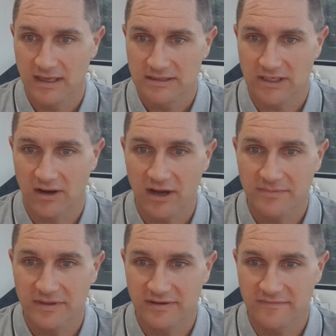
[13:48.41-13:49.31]
So I
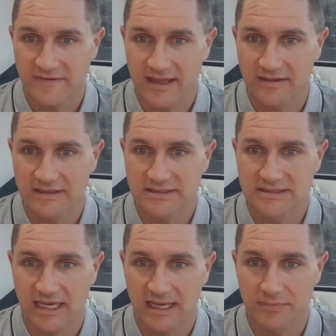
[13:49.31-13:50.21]
hope that you found this
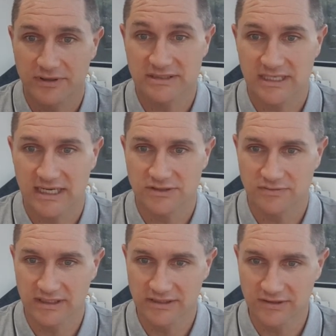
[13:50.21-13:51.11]
uh, presentation
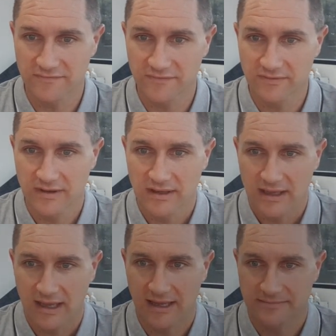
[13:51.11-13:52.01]
really useful.
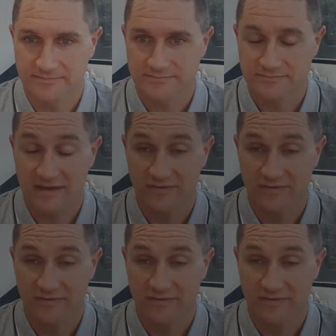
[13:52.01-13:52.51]
Um, have a